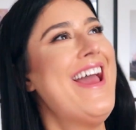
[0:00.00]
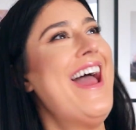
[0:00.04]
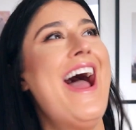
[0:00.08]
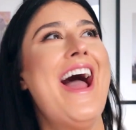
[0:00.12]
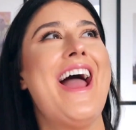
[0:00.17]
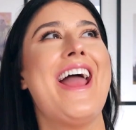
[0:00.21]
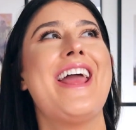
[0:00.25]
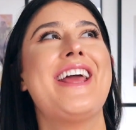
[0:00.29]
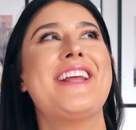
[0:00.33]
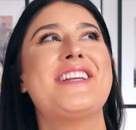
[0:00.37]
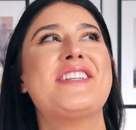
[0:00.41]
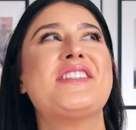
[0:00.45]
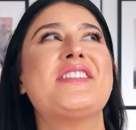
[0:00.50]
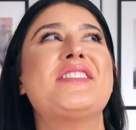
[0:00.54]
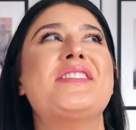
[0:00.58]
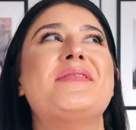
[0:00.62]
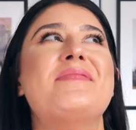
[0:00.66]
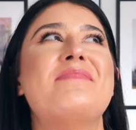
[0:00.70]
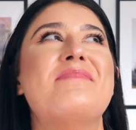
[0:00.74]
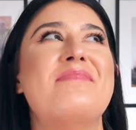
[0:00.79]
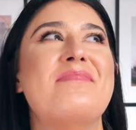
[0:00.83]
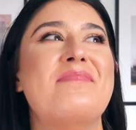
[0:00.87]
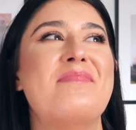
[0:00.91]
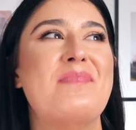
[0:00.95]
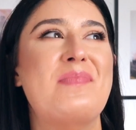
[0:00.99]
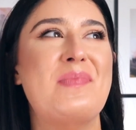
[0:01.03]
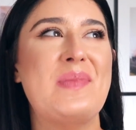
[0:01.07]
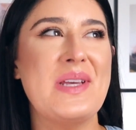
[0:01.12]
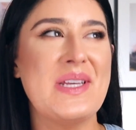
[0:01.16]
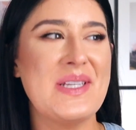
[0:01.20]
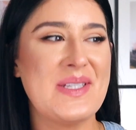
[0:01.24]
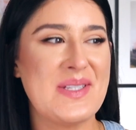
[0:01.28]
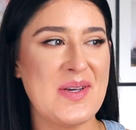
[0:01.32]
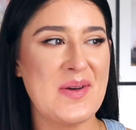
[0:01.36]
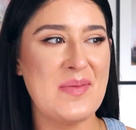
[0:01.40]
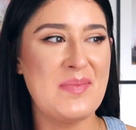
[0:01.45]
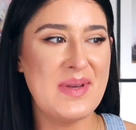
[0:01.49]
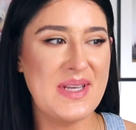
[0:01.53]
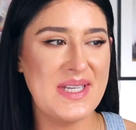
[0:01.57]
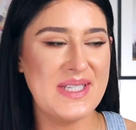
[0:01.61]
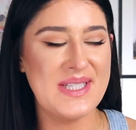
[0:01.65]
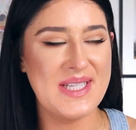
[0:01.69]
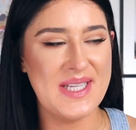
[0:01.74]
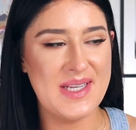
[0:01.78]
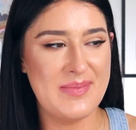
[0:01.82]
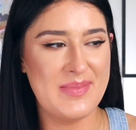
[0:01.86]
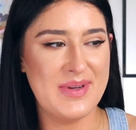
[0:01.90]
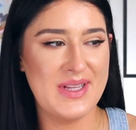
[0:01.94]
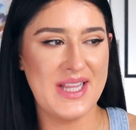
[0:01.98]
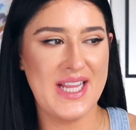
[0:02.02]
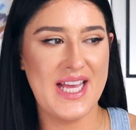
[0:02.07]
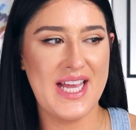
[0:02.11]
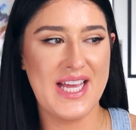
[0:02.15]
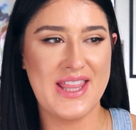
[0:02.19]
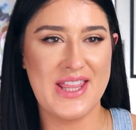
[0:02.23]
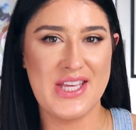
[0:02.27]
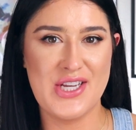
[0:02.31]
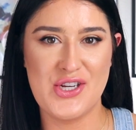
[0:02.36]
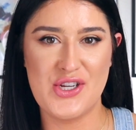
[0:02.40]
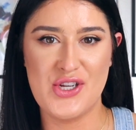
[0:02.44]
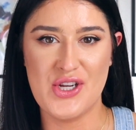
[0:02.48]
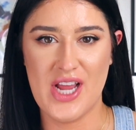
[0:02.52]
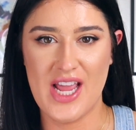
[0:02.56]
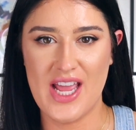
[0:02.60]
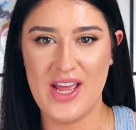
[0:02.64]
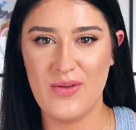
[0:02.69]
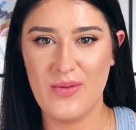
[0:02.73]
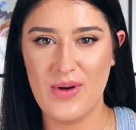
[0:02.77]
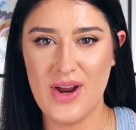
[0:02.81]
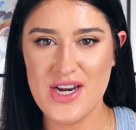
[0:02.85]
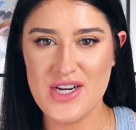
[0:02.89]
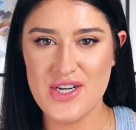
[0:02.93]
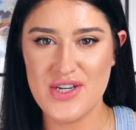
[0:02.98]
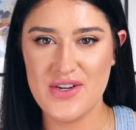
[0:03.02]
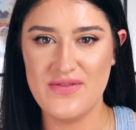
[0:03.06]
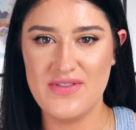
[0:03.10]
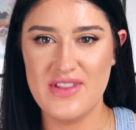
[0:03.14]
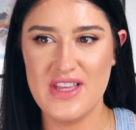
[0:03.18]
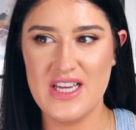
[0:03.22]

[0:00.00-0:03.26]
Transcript: I hate to be so PC, but like the shade range of